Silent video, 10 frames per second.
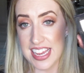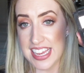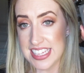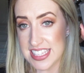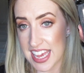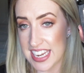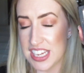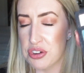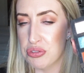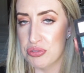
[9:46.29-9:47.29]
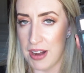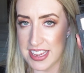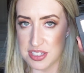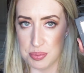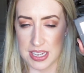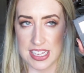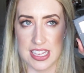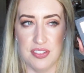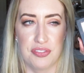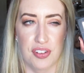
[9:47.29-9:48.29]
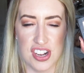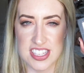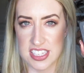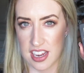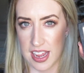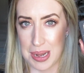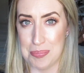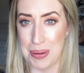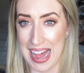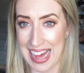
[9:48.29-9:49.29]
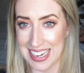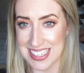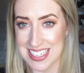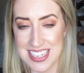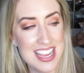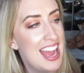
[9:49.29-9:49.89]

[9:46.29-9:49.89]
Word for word: It's an incredibly versatile palette